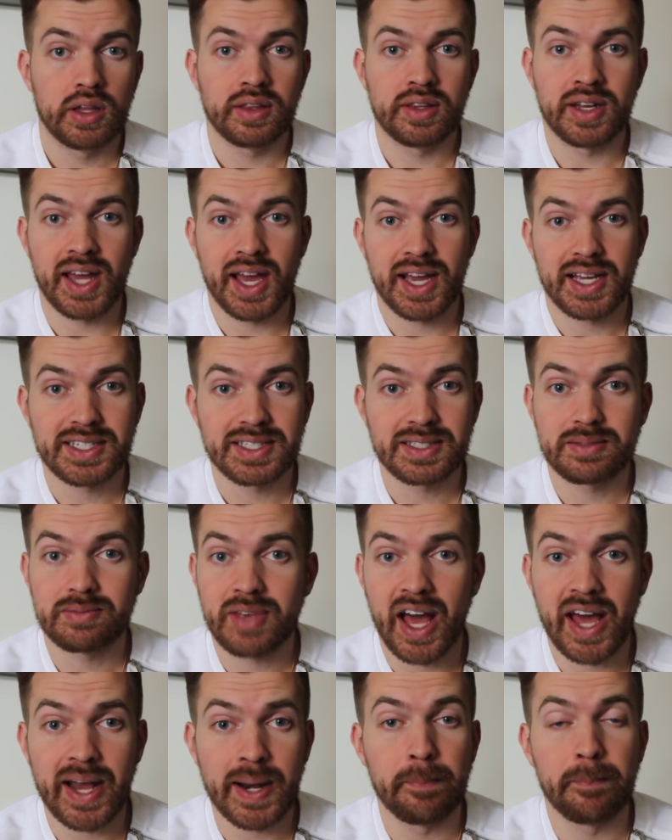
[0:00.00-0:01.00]
the
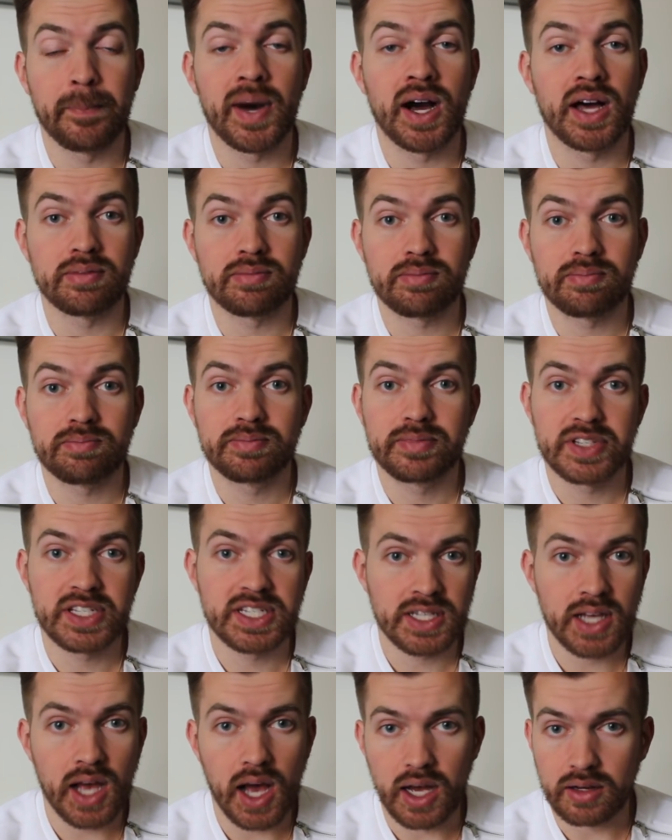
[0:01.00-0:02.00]
next kind of month
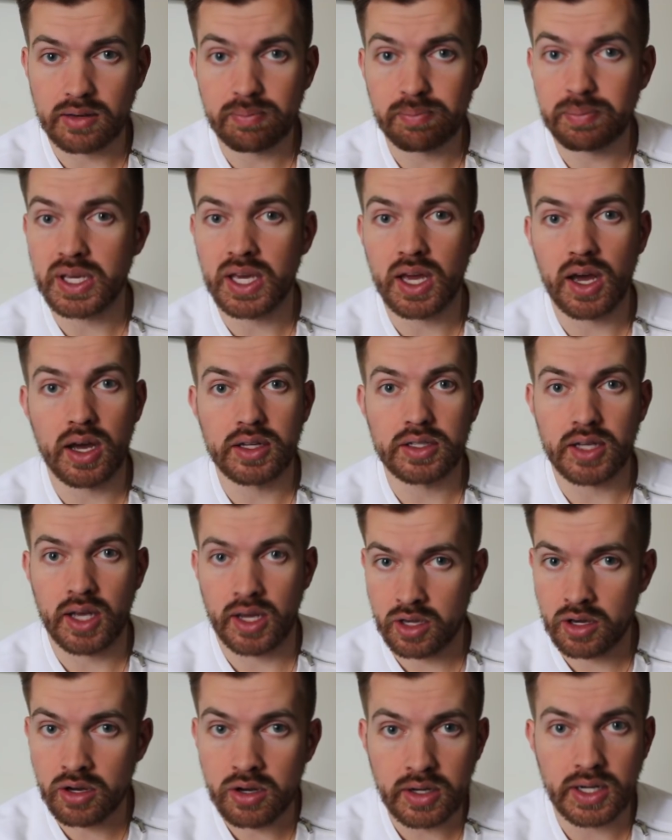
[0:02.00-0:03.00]
sucked because
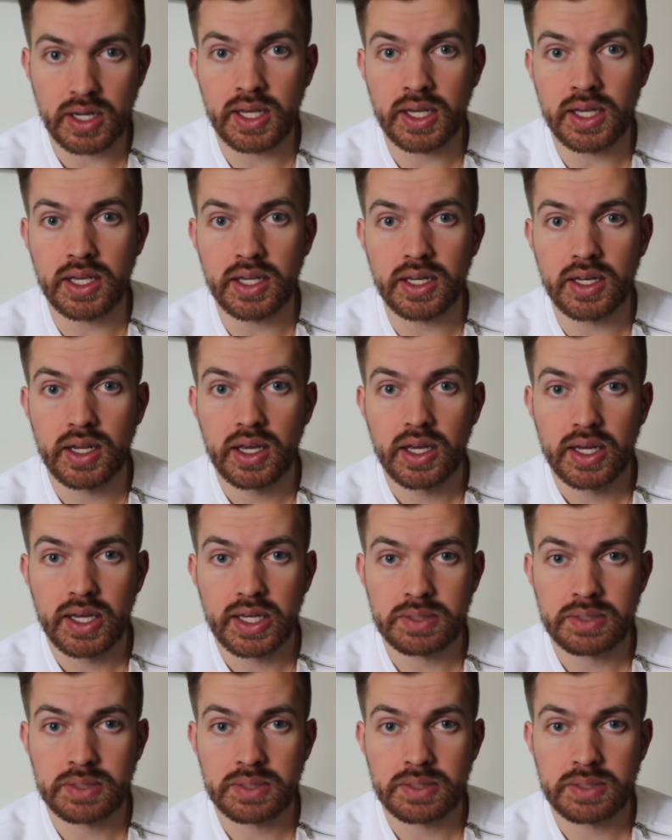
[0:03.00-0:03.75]
I couldn't eat,